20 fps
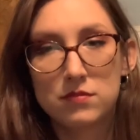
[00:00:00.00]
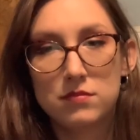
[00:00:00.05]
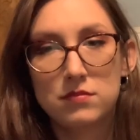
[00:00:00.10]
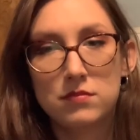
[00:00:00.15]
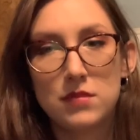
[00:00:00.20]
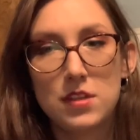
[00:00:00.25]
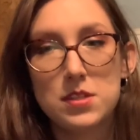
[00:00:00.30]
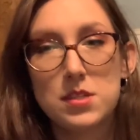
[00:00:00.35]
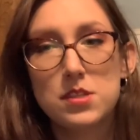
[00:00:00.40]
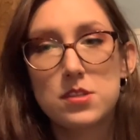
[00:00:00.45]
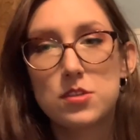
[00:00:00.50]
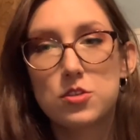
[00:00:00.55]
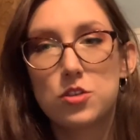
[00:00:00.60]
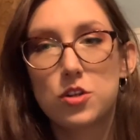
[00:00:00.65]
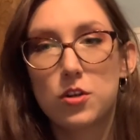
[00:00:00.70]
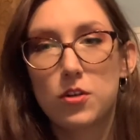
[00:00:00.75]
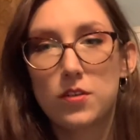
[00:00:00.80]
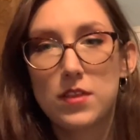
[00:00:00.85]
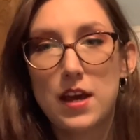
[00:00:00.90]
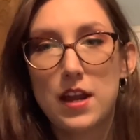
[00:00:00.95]
This is a
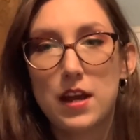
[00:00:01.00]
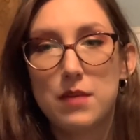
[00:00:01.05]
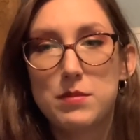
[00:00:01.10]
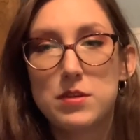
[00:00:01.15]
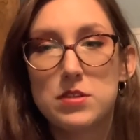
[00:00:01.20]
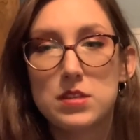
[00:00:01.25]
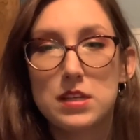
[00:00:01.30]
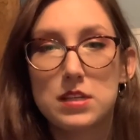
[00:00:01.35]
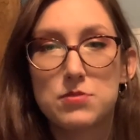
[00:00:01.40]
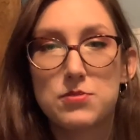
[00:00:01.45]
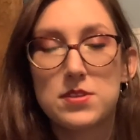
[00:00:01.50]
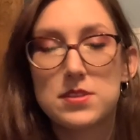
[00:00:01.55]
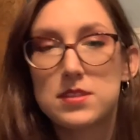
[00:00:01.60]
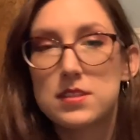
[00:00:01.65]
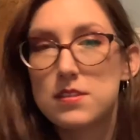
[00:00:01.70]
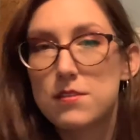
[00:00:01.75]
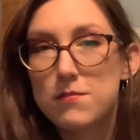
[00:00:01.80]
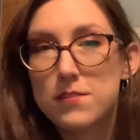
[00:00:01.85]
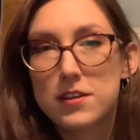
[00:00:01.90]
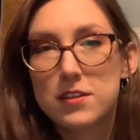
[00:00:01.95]
journal that I'm using
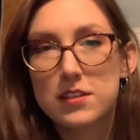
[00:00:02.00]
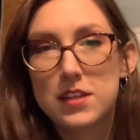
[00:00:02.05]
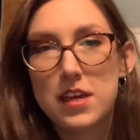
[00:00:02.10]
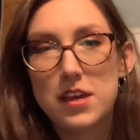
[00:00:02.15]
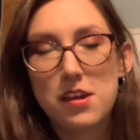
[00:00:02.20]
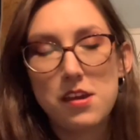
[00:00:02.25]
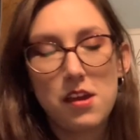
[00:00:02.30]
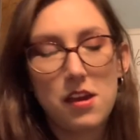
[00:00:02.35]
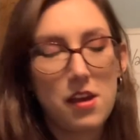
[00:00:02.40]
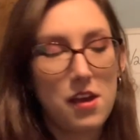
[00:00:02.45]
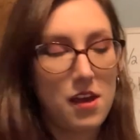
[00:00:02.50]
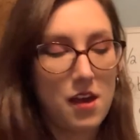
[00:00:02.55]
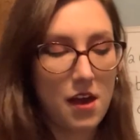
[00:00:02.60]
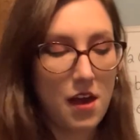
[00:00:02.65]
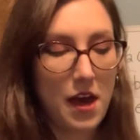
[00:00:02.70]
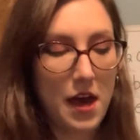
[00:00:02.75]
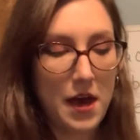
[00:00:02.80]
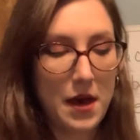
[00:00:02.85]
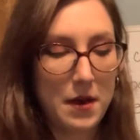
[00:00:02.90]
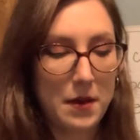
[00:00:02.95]
specifically
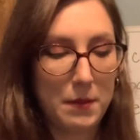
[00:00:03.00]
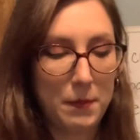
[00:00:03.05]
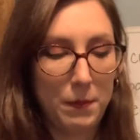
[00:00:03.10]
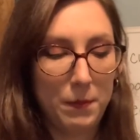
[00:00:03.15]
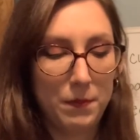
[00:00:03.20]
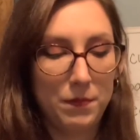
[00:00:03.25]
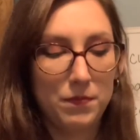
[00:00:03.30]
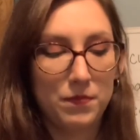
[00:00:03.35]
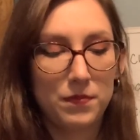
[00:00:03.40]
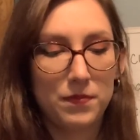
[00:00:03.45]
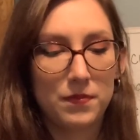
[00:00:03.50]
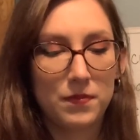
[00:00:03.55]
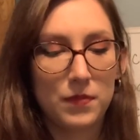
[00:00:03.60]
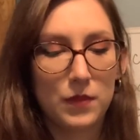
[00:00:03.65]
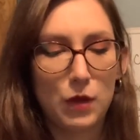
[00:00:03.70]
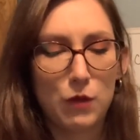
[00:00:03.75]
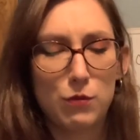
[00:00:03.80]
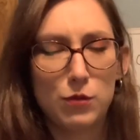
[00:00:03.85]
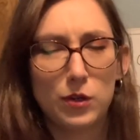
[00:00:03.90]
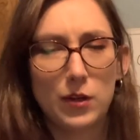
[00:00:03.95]

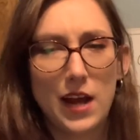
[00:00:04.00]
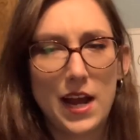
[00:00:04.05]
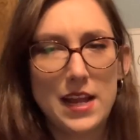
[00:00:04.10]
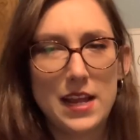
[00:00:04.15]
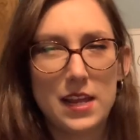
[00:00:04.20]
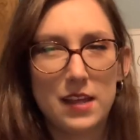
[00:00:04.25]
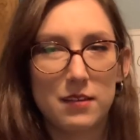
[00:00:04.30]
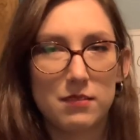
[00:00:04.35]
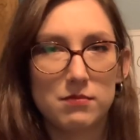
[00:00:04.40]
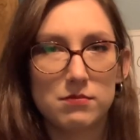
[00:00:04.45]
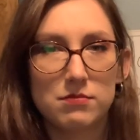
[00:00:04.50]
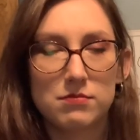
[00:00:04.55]
for writing